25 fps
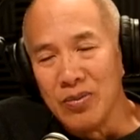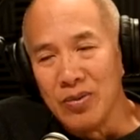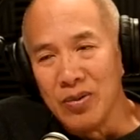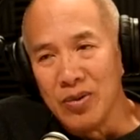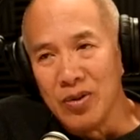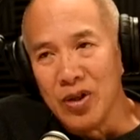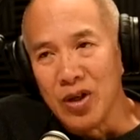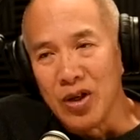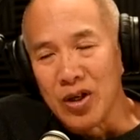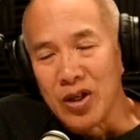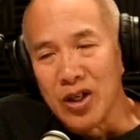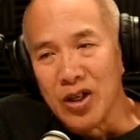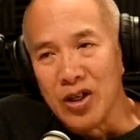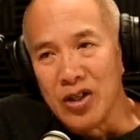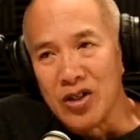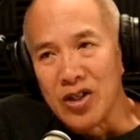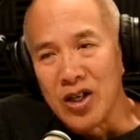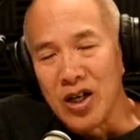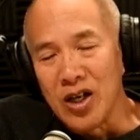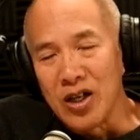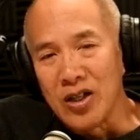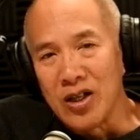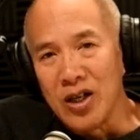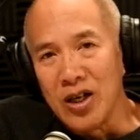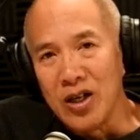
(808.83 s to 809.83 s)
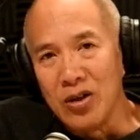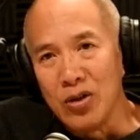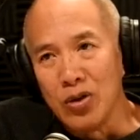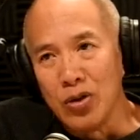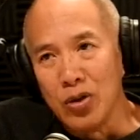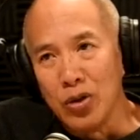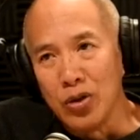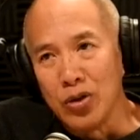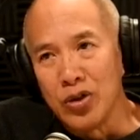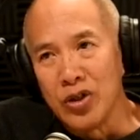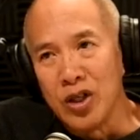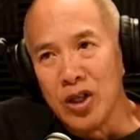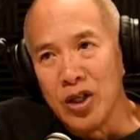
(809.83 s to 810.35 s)
not going to take that,
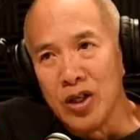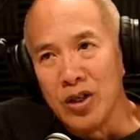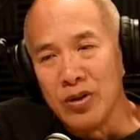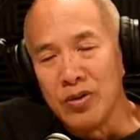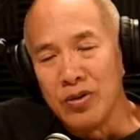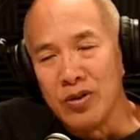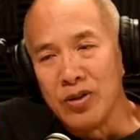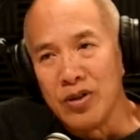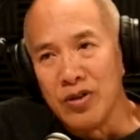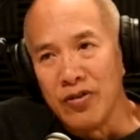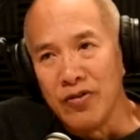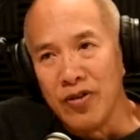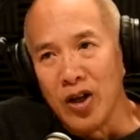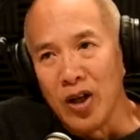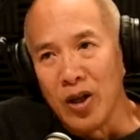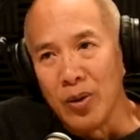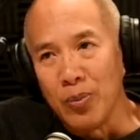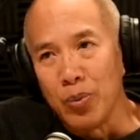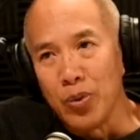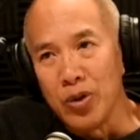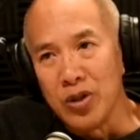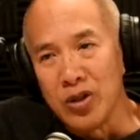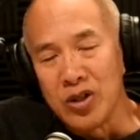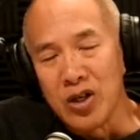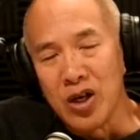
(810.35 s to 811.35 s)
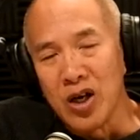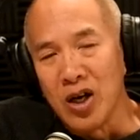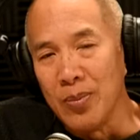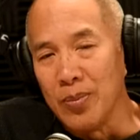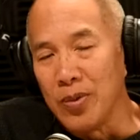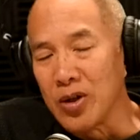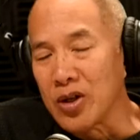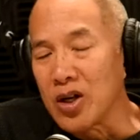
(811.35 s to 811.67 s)
or did it develop with time?